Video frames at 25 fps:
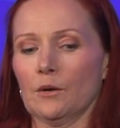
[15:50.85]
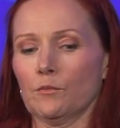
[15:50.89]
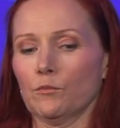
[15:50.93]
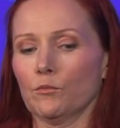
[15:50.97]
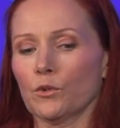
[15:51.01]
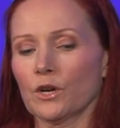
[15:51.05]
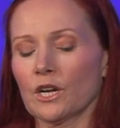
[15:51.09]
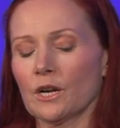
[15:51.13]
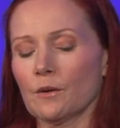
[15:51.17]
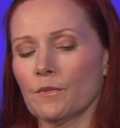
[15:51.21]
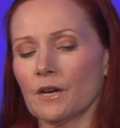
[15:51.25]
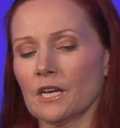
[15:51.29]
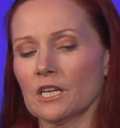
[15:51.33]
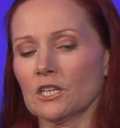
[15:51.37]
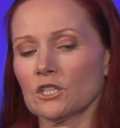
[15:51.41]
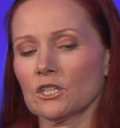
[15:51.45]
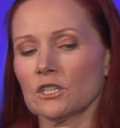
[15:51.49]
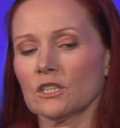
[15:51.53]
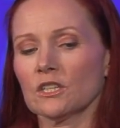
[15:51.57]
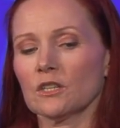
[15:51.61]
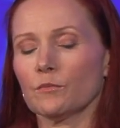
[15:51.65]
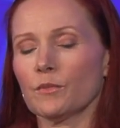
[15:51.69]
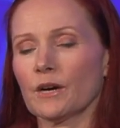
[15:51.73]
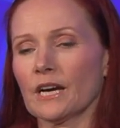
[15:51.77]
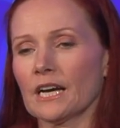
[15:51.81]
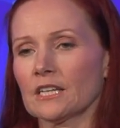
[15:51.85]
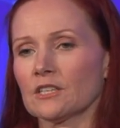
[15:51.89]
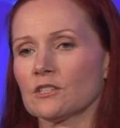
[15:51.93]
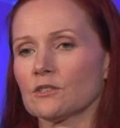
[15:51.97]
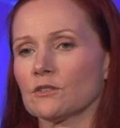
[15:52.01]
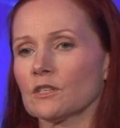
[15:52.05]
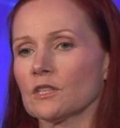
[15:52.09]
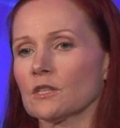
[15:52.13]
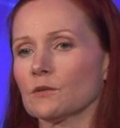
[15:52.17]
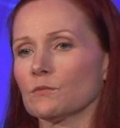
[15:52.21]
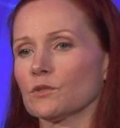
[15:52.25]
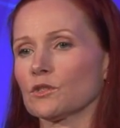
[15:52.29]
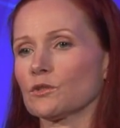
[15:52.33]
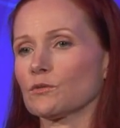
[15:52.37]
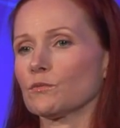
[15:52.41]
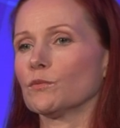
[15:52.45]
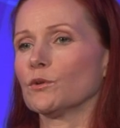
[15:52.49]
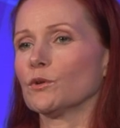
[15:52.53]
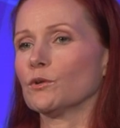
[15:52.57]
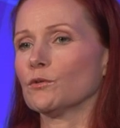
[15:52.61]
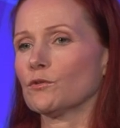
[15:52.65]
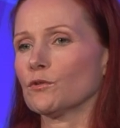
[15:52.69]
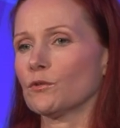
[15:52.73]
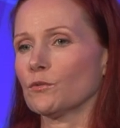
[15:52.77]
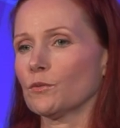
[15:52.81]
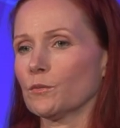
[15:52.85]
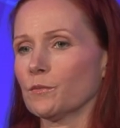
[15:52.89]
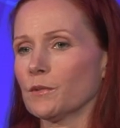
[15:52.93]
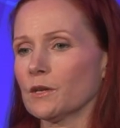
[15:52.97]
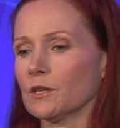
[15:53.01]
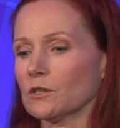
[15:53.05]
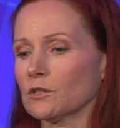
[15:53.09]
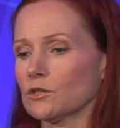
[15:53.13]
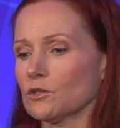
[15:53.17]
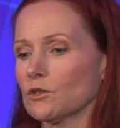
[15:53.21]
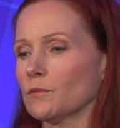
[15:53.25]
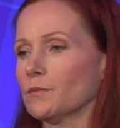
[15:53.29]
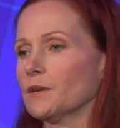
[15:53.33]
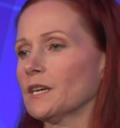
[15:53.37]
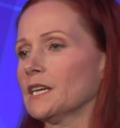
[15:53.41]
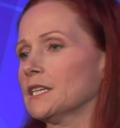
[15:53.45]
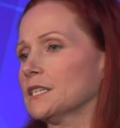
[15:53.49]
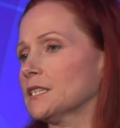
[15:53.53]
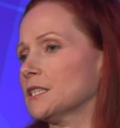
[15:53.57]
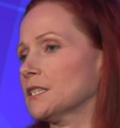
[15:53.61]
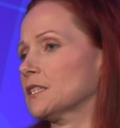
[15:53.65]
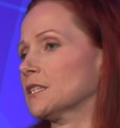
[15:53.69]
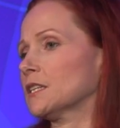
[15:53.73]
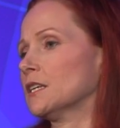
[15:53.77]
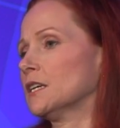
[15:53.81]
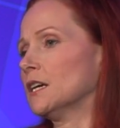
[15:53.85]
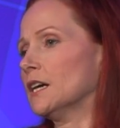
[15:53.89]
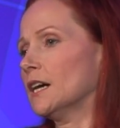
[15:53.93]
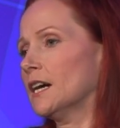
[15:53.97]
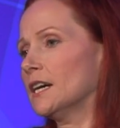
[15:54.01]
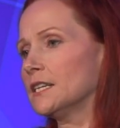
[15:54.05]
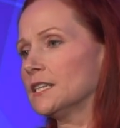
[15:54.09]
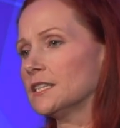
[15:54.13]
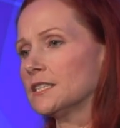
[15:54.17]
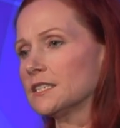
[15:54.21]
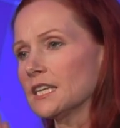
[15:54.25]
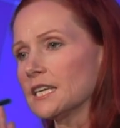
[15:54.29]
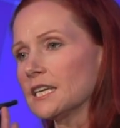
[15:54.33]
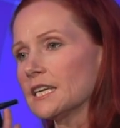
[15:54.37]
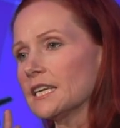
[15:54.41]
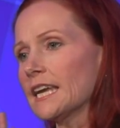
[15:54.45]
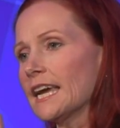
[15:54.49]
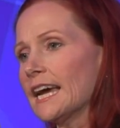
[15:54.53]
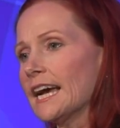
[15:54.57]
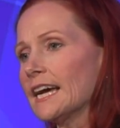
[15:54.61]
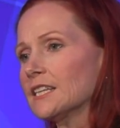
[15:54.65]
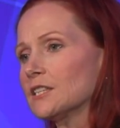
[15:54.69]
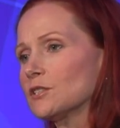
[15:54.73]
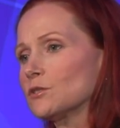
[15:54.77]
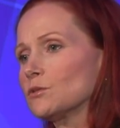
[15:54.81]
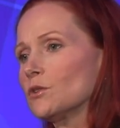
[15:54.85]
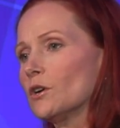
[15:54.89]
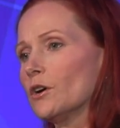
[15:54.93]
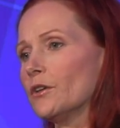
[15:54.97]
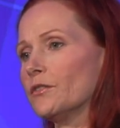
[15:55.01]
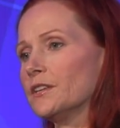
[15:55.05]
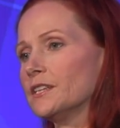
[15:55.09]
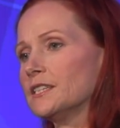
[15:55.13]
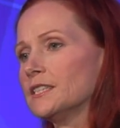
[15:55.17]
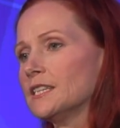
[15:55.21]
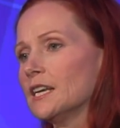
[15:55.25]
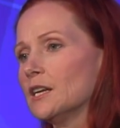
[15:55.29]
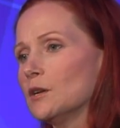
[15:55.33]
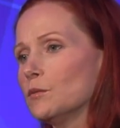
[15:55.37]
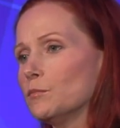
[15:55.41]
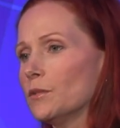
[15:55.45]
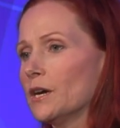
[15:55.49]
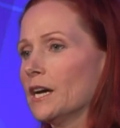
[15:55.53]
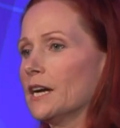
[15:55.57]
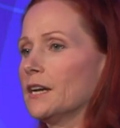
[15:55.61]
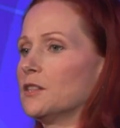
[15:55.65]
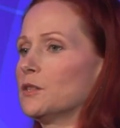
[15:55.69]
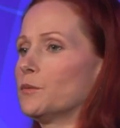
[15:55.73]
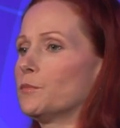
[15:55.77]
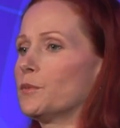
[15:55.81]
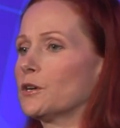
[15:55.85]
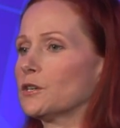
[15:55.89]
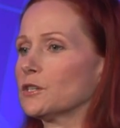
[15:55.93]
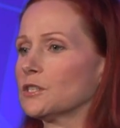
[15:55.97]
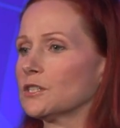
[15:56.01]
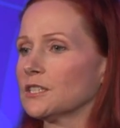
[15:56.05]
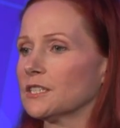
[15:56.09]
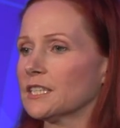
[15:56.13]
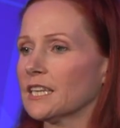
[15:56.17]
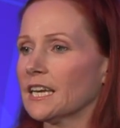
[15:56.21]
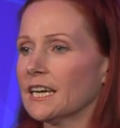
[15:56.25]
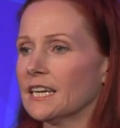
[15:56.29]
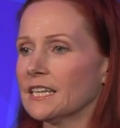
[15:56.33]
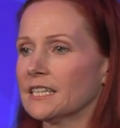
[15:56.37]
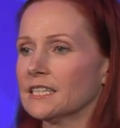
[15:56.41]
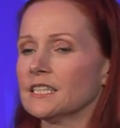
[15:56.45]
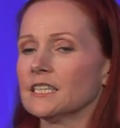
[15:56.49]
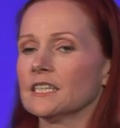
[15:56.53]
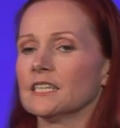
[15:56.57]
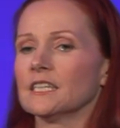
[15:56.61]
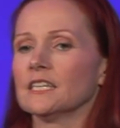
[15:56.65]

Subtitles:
When I mentioned the battery that was removed from the military base, and it's saying cattle on the tin behind the person's head,